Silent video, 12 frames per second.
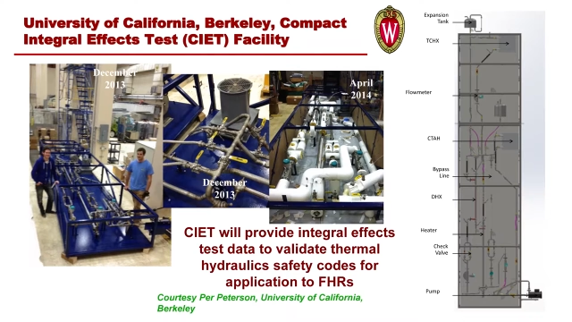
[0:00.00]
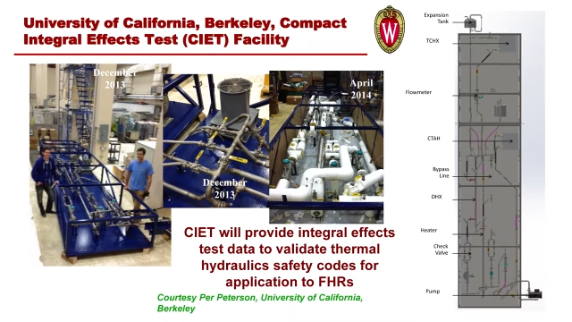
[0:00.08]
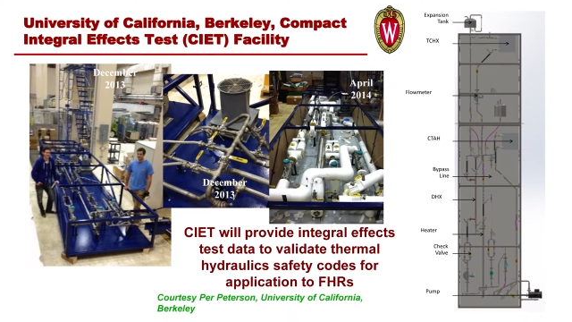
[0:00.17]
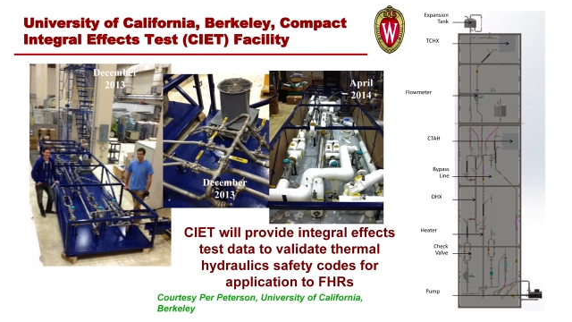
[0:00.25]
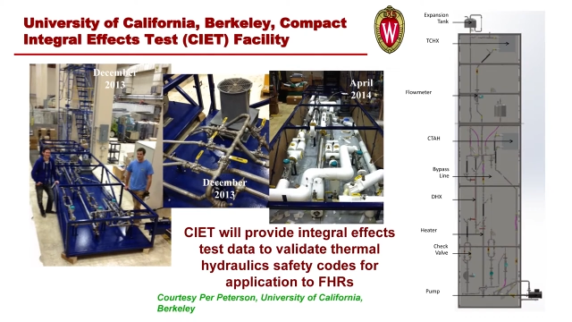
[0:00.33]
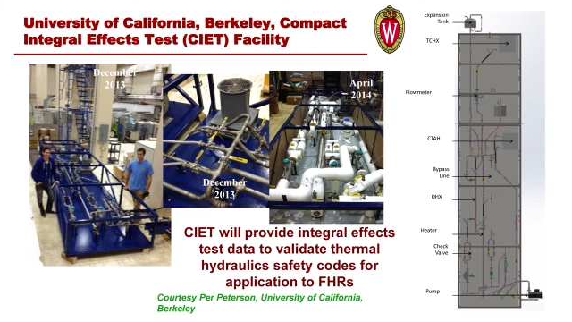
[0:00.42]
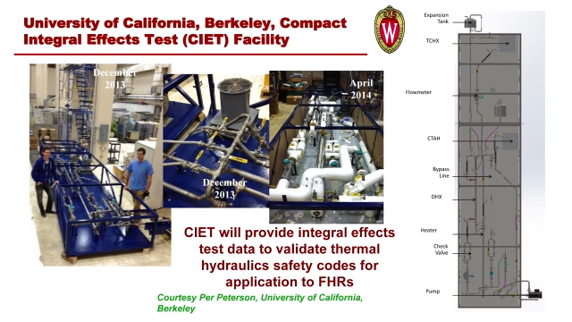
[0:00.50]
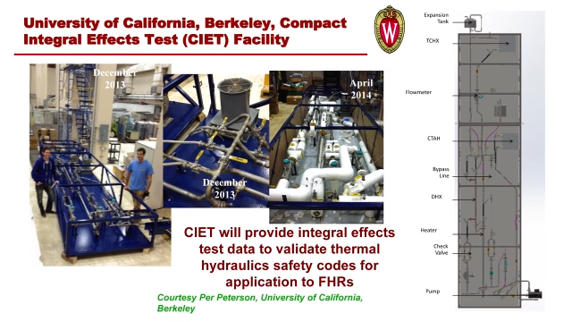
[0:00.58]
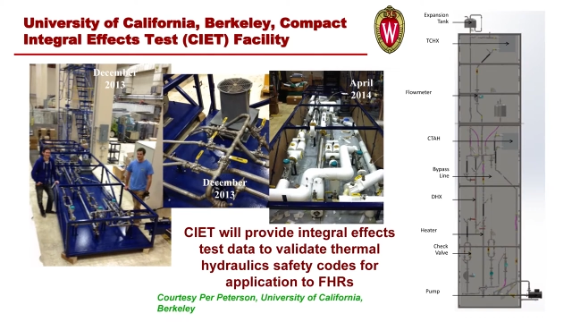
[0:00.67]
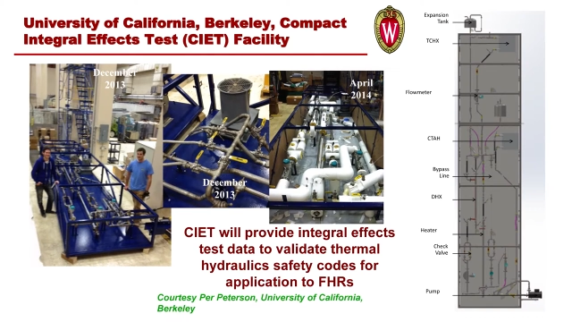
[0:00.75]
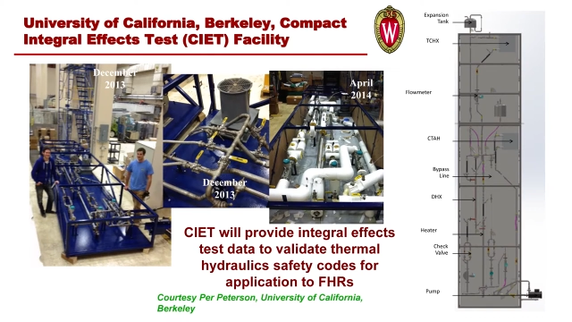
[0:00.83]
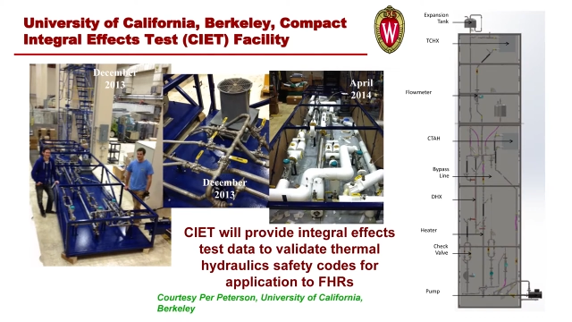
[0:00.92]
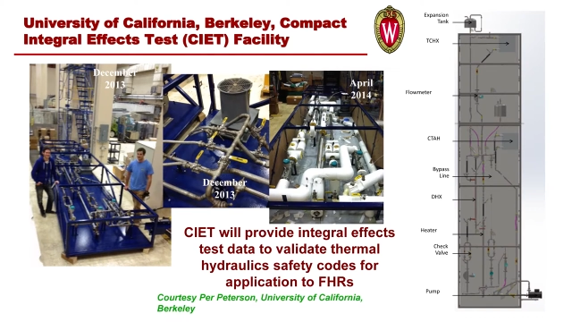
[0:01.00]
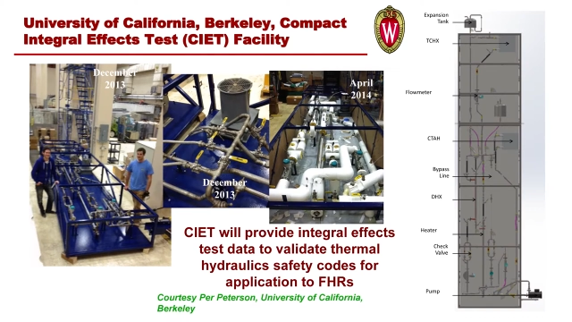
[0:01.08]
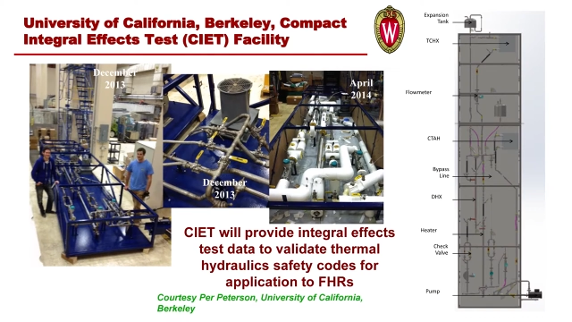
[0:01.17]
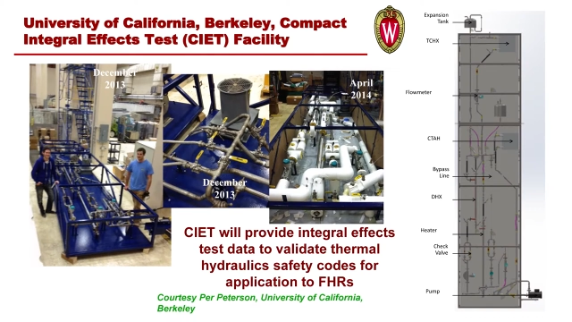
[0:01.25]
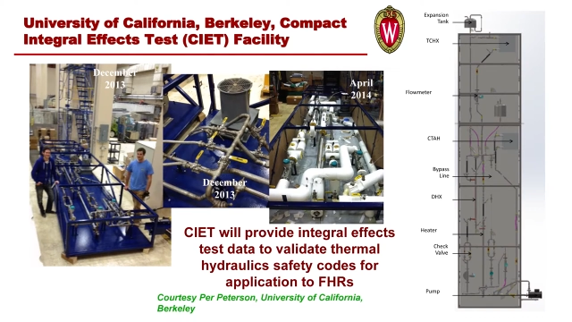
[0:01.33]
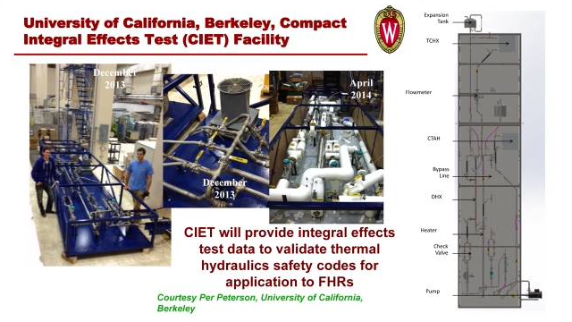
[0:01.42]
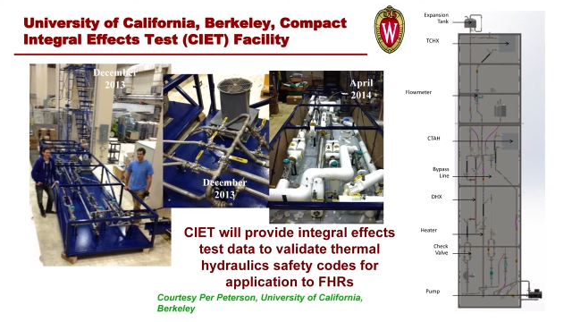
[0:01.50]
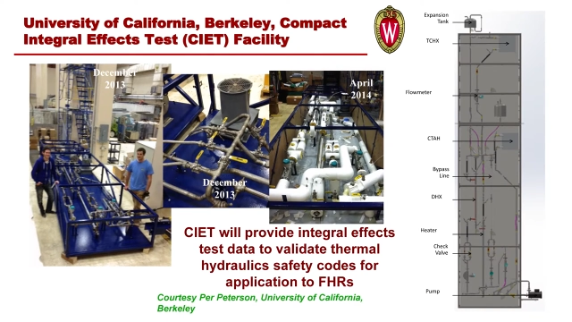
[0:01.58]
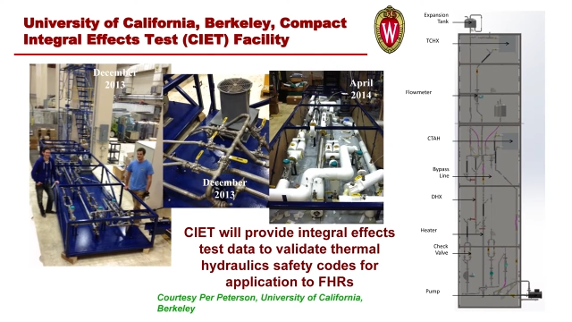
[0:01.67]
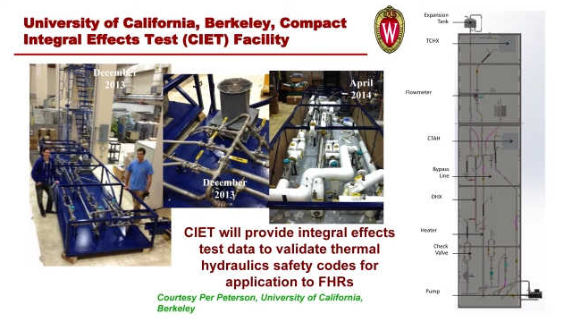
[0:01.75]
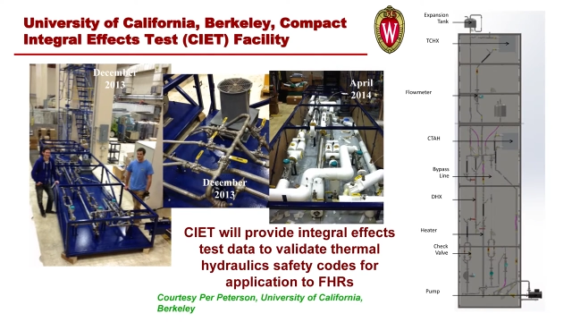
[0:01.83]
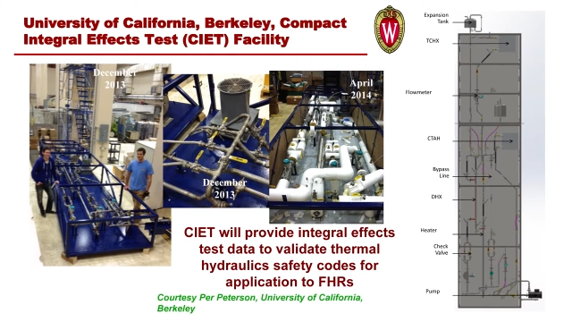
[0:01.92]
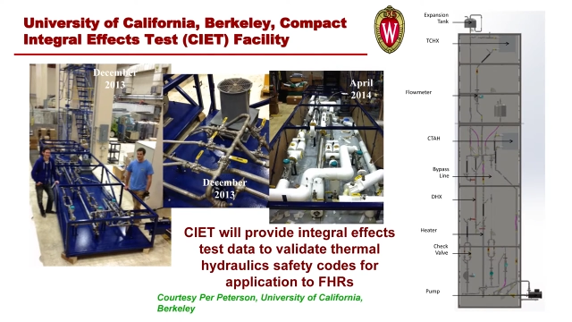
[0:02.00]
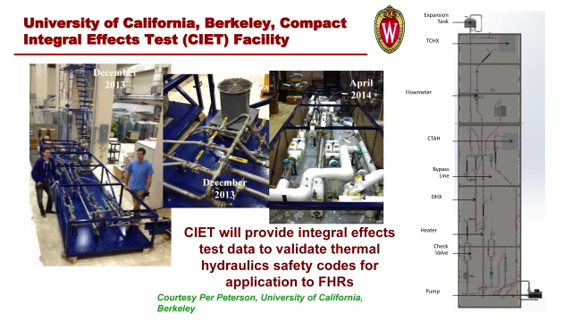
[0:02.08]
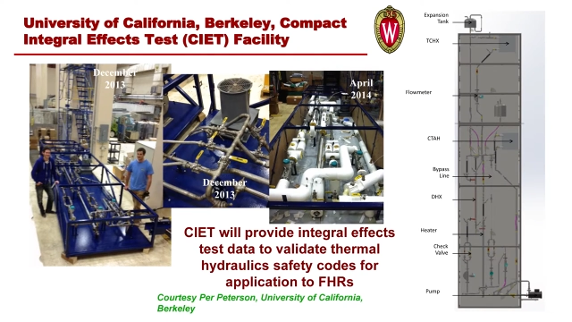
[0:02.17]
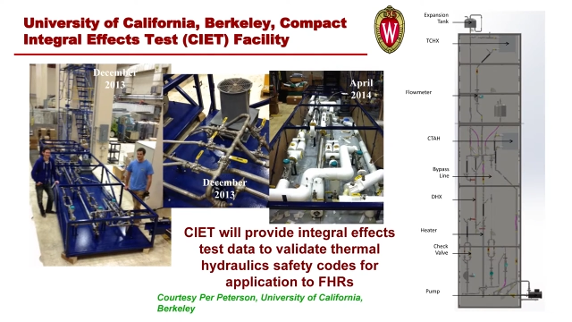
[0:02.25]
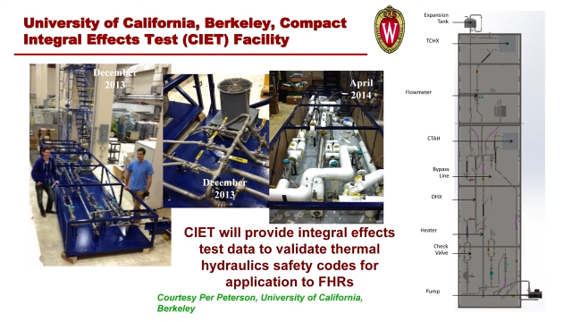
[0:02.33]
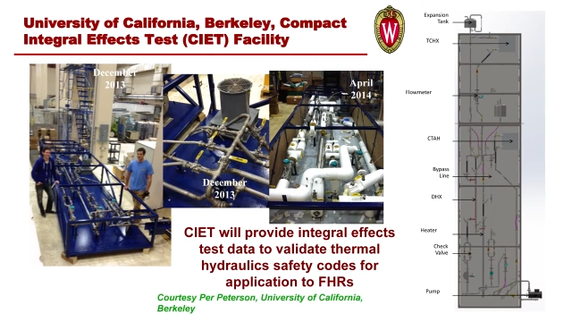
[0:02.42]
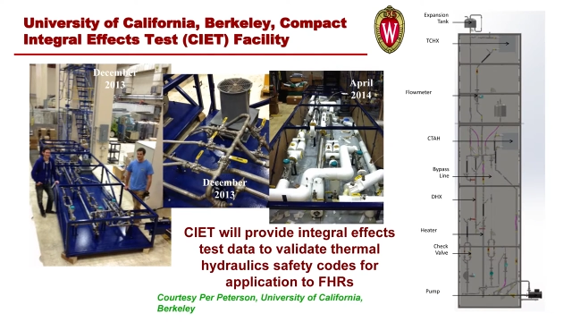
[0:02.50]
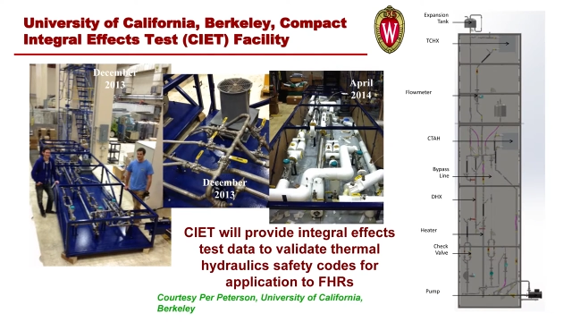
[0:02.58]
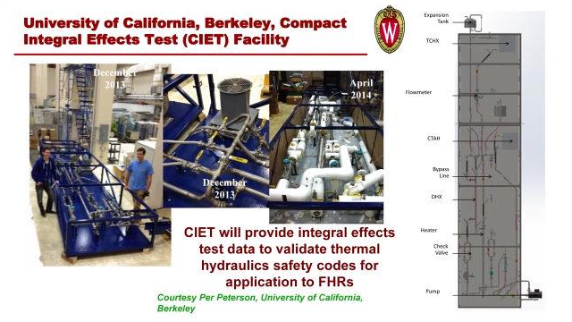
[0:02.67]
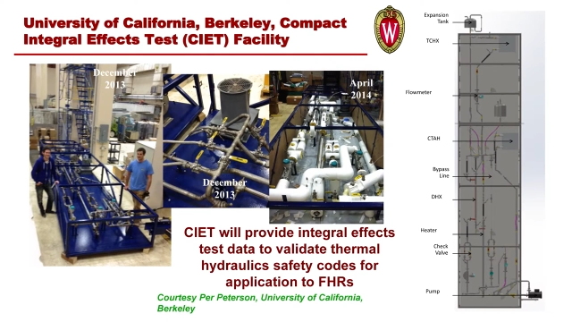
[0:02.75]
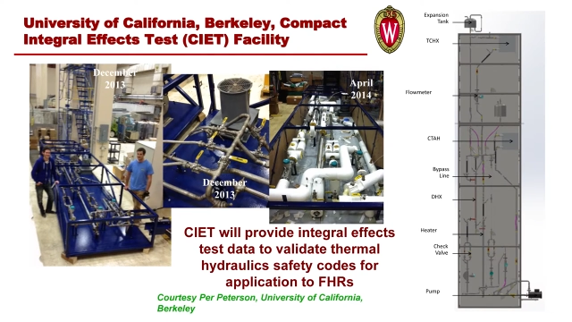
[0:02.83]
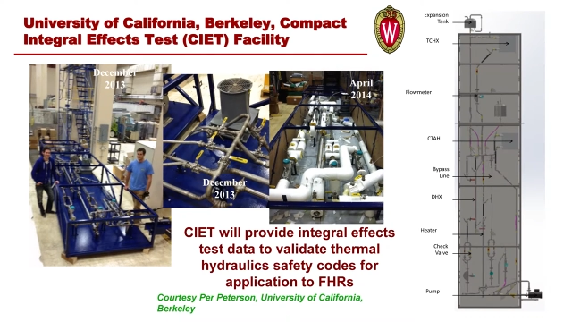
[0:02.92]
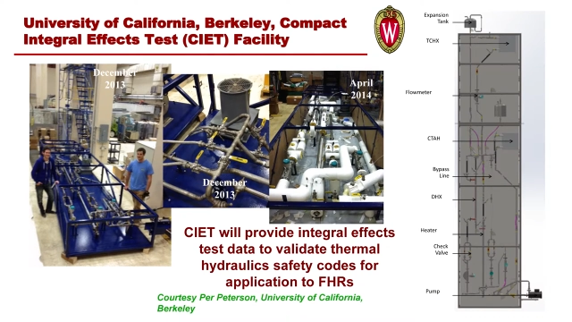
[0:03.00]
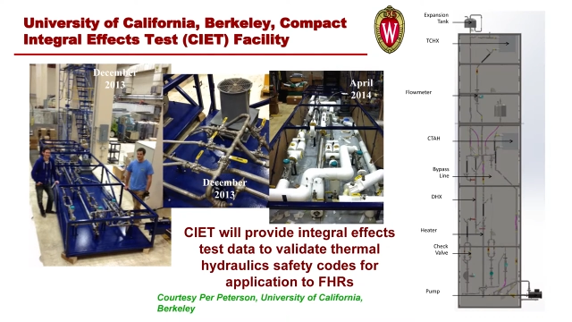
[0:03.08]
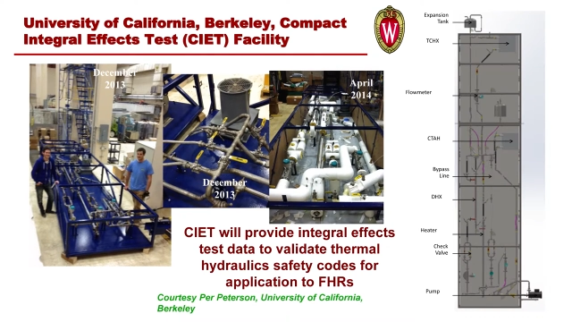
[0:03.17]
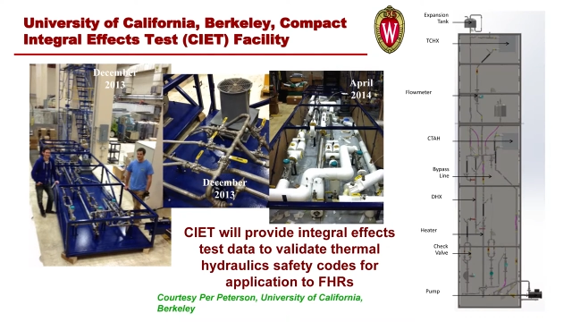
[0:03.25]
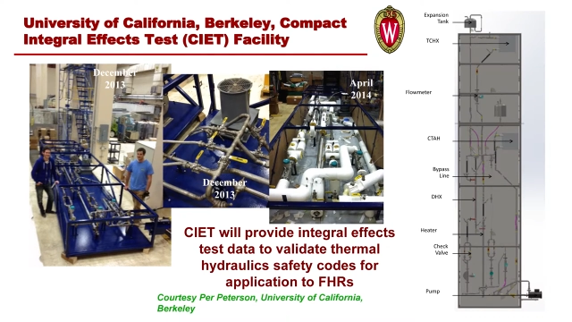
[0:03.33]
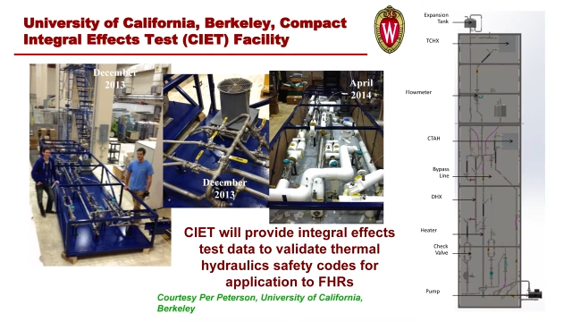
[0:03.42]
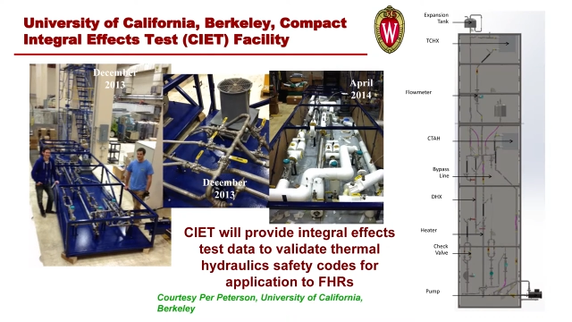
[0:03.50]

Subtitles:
(no speaker visible)